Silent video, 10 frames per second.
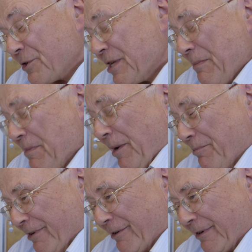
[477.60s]
assembler
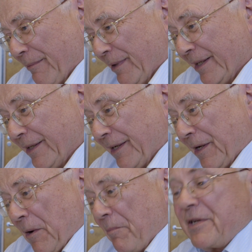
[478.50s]
programmer
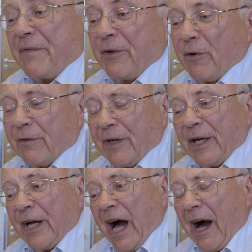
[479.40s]
but if you're
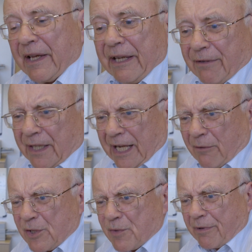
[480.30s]
a high level
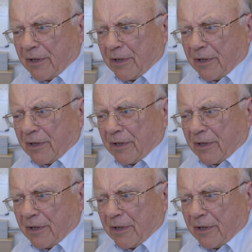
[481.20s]
language